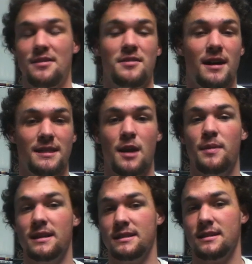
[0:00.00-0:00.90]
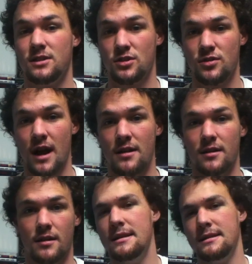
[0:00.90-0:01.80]
And they're not there because
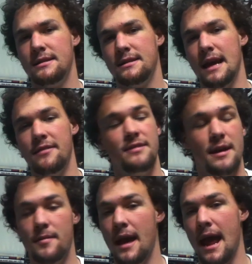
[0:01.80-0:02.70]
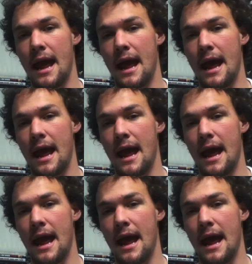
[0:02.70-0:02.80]
Strider saved them.